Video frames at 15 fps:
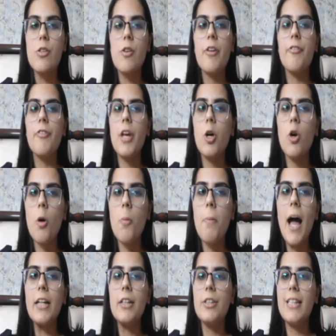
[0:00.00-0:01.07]
So if we
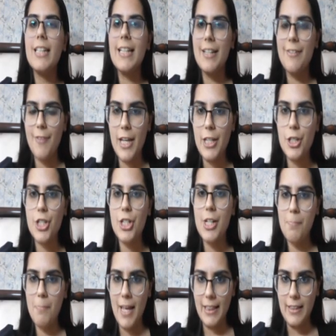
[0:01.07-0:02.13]
go back to the
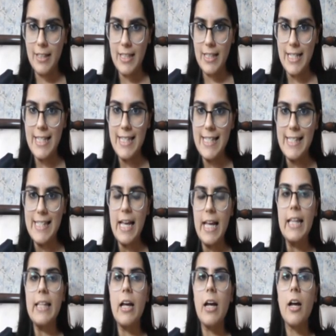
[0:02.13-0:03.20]
conventional methods
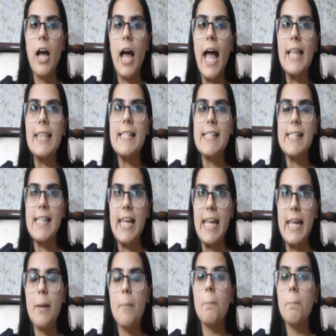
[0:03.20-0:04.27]
and
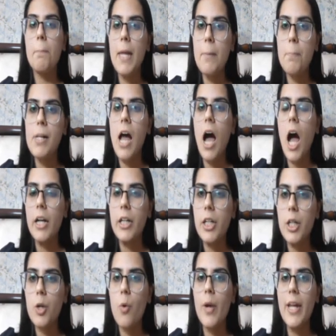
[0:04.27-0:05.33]
see people
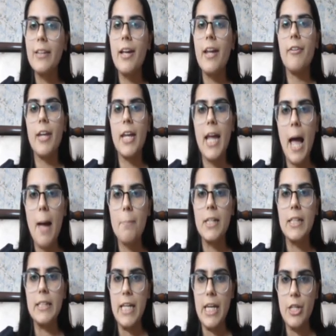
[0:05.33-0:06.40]
undergoing their
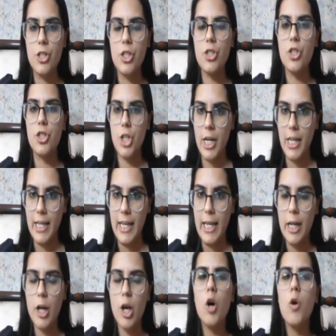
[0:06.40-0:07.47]
rehabilitation
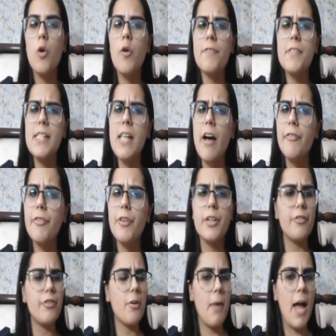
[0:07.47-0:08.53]
journey who have
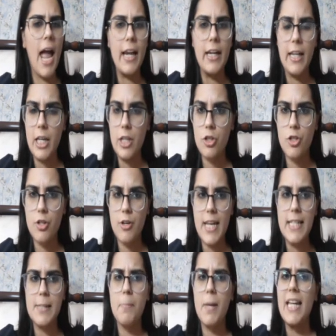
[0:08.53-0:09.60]
suffered from hand
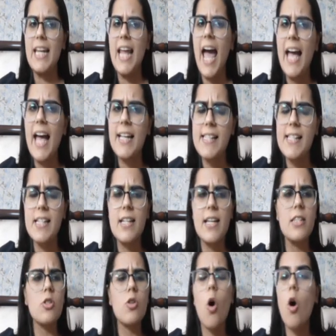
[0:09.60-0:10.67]
injuries, be it
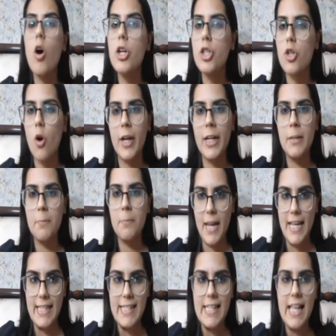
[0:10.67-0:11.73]
accidents or joint
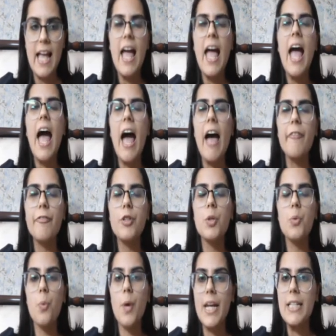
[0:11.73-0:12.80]
pains, have
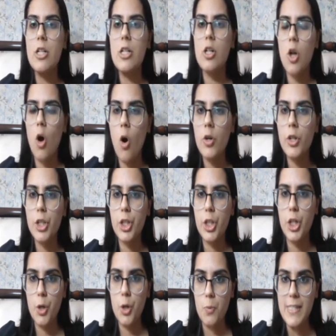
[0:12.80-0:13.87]
to wait in long
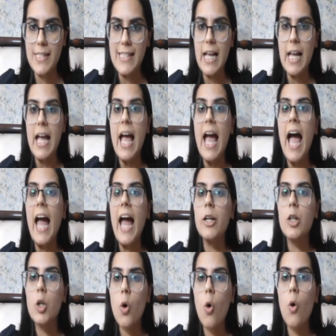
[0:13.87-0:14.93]
queues
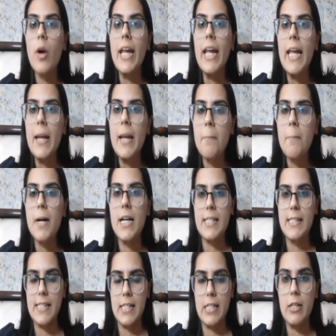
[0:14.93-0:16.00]
and go in
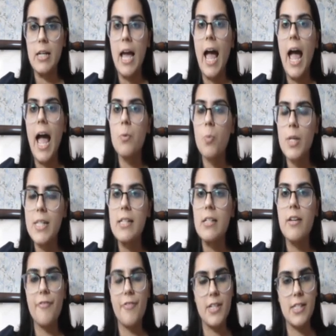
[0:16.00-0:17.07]
person and visit a